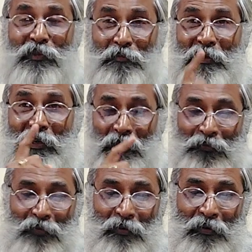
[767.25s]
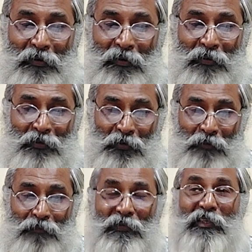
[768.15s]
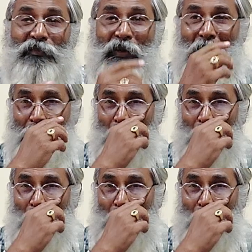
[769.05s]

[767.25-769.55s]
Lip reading: So be careful. So that's very